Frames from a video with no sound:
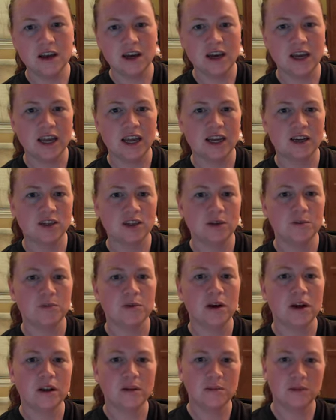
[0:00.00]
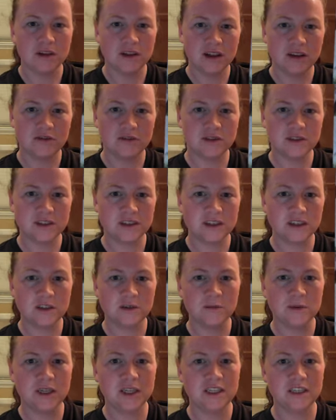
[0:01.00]
I actually brought up the levels a
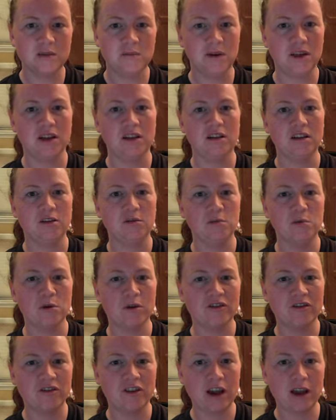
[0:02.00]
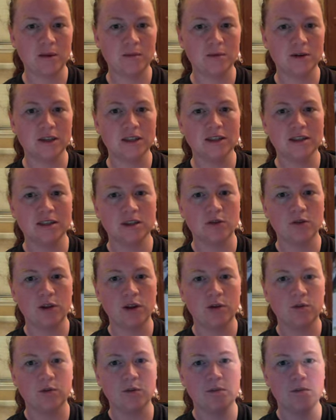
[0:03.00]
little bit to make it a little more vibrant so
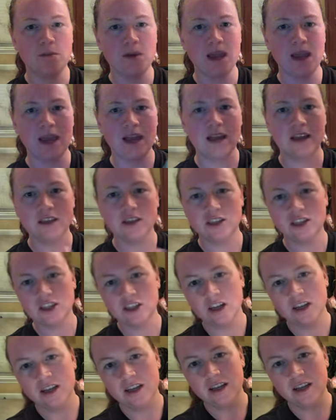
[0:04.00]
that it would match